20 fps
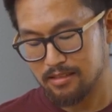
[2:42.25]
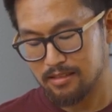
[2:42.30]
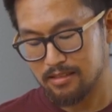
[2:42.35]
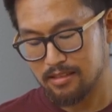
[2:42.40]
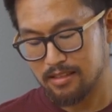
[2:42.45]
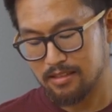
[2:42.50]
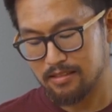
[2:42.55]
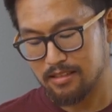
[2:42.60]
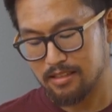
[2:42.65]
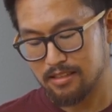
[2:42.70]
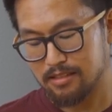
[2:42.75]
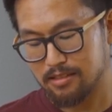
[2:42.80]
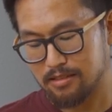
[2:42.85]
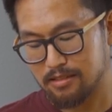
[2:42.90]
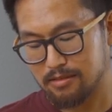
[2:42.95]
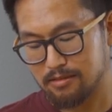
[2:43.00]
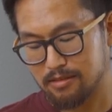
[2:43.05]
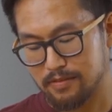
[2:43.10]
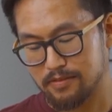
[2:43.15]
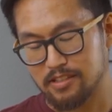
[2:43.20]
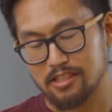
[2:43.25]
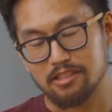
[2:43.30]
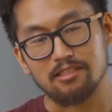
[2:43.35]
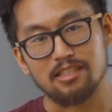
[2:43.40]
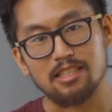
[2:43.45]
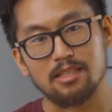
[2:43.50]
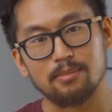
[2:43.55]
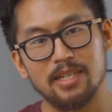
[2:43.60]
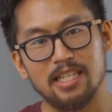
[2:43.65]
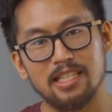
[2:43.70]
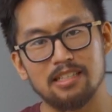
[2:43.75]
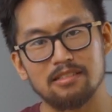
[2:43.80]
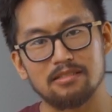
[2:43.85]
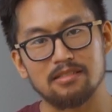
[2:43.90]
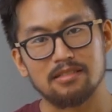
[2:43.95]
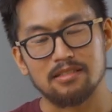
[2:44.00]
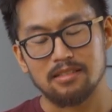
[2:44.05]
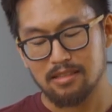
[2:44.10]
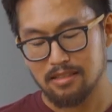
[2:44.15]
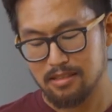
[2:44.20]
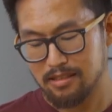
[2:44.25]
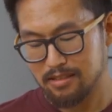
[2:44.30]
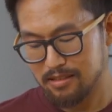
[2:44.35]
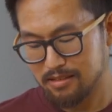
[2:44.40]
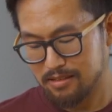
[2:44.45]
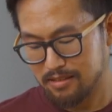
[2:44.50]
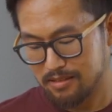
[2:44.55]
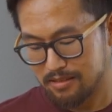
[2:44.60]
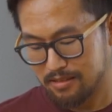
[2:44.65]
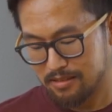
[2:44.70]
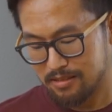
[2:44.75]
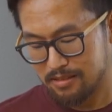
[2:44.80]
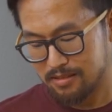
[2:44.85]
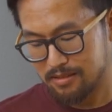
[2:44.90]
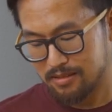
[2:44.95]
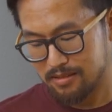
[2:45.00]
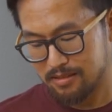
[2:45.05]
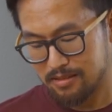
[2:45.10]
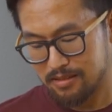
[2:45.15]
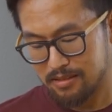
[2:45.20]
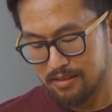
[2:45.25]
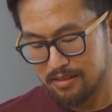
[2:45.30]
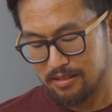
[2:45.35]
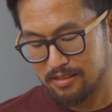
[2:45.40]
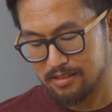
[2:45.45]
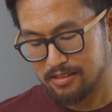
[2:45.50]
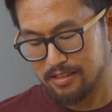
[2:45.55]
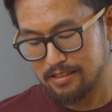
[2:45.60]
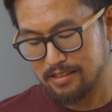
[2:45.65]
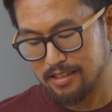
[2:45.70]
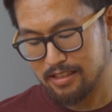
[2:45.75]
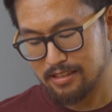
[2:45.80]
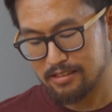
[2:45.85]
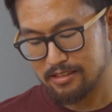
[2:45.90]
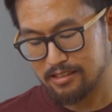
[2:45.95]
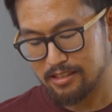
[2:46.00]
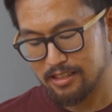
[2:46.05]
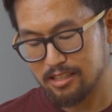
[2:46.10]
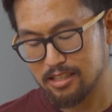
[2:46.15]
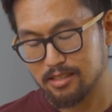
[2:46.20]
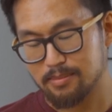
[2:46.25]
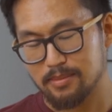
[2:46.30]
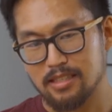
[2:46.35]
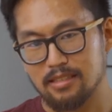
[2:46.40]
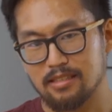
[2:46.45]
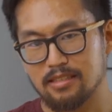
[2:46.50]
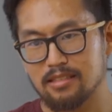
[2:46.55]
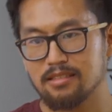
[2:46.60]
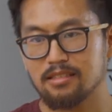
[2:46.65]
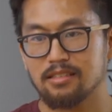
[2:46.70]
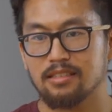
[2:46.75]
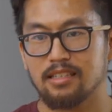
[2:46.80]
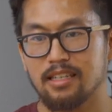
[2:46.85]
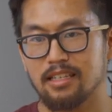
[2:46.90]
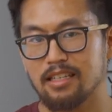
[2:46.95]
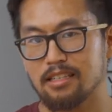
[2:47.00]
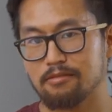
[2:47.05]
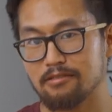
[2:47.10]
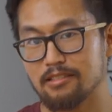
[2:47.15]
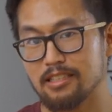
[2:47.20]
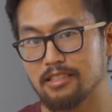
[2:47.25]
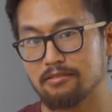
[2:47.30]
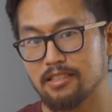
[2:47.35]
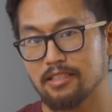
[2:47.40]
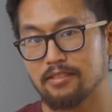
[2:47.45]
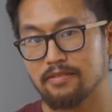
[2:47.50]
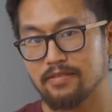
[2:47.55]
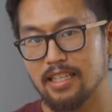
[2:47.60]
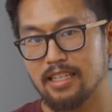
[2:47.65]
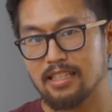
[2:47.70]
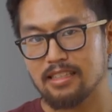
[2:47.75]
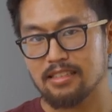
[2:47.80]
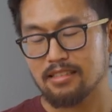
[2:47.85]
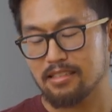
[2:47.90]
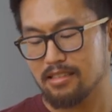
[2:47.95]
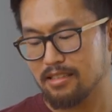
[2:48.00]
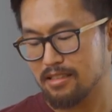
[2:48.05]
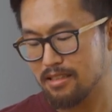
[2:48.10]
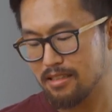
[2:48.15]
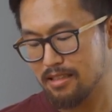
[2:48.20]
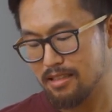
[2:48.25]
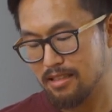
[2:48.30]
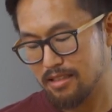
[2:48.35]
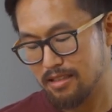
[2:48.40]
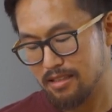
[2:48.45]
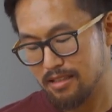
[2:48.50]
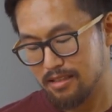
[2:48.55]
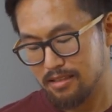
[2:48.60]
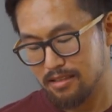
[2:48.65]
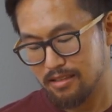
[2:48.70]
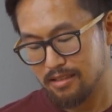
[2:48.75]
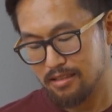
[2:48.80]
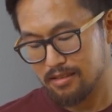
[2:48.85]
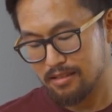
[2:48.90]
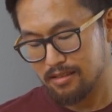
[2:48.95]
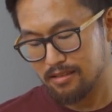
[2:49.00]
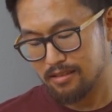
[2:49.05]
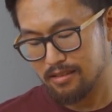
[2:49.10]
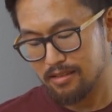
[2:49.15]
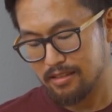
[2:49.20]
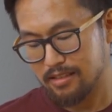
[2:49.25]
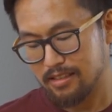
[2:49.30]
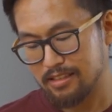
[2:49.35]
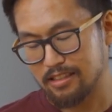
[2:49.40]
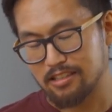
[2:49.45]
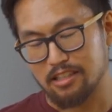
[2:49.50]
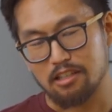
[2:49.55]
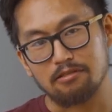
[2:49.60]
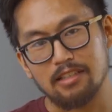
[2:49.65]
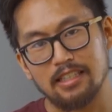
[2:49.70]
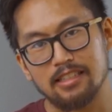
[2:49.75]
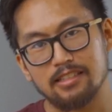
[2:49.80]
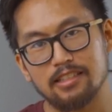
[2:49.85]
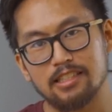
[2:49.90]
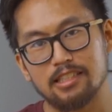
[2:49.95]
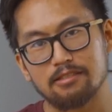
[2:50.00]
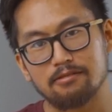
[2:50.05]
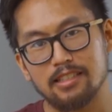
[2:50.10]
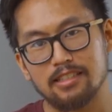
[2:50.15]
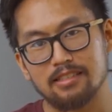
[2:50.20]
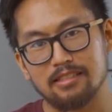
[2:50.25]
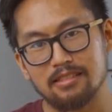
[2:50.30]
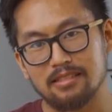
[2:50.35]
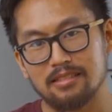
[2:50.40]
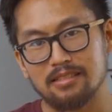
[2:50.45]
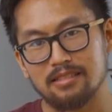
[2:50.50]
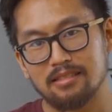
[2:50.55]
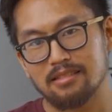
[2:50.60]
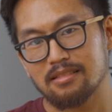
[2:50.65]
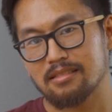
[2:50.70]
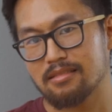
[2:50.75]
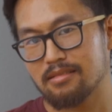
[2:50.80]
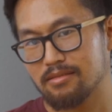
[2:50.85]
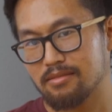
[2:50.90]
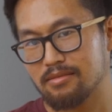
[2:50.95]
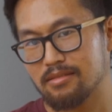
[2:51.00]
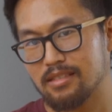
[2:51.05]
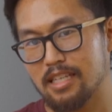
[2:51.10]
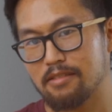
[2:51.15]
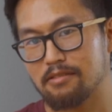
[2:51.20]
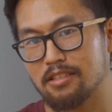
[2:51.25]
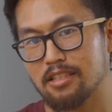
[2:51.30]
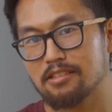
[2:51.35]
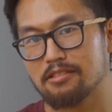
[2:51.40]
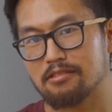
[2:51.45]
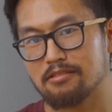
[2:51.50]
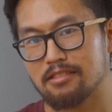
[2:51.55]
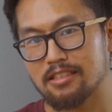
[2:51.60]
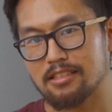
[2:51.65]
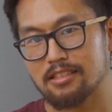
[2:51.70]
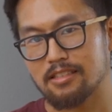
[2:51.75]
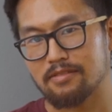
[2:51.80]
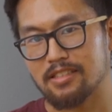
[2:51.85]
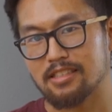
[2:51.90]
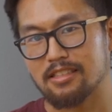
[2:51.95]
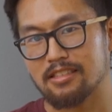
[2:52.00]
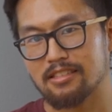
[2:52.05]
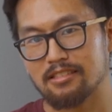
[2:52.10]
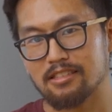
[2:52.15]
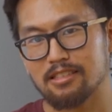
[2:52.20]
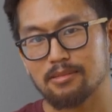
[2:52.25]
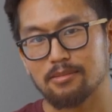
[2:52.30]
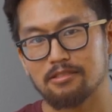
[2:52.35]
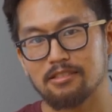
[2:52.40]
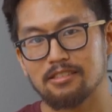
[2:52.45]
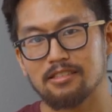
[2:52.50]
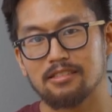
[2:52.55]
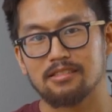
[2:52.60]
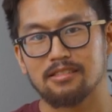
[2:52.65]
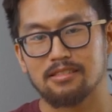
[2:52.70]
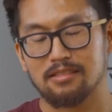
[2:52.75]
Now also, if you're shooting in manual, say you had your shutter speed really fast in a low light situation, that would also cause severe underexposure.